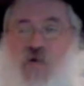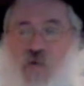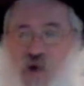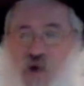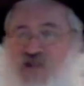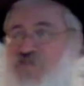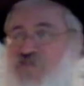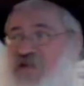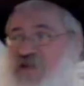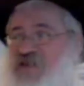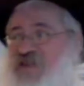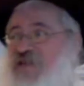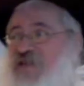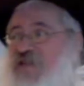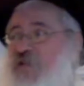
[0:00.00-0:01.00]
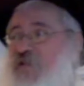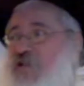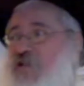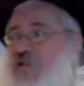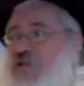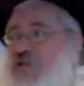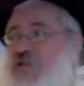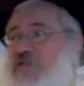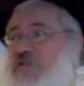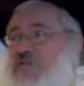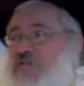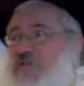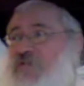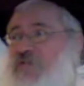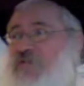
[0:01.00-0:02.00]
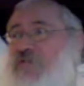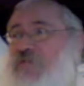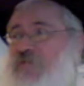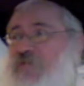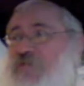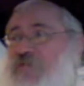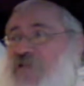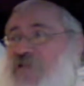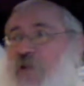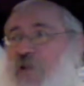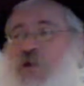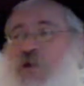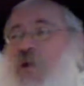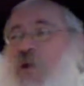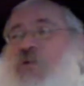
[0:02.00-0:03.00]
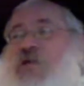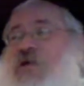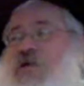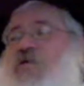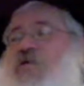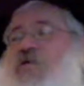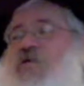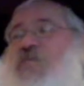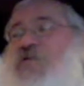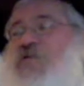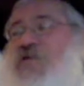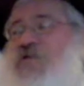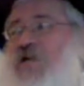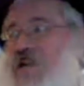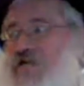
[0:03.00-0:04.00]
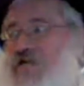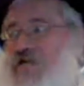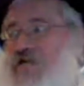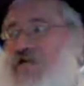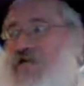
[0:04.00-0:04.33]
What's missing in the world? That will only come with Mashiach.